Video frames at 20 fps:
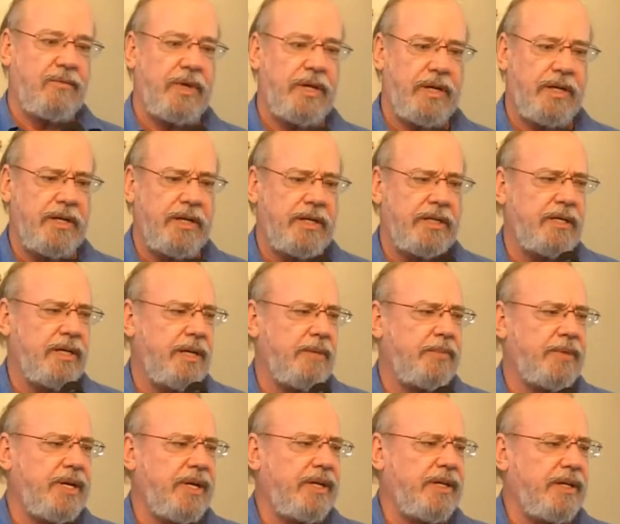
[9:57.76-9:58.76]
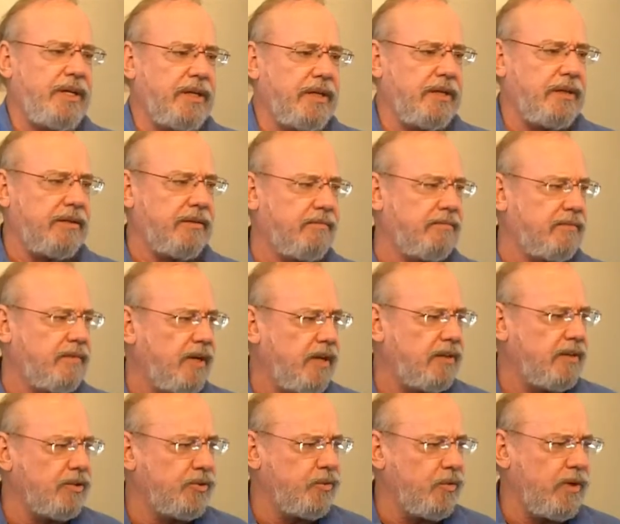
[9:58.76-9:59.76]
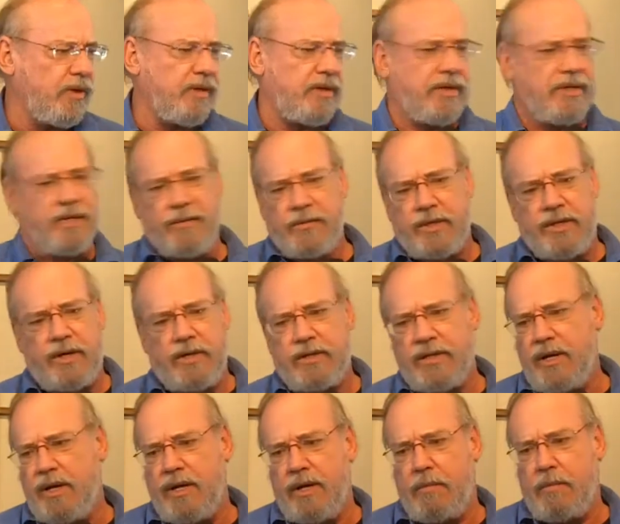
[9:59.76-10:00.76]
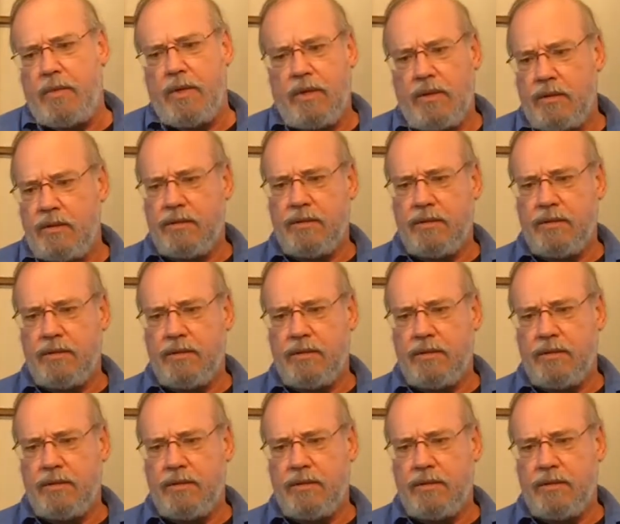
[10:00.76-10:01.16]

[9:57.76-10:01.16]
we had anytime dining, and others wanted to come at our time.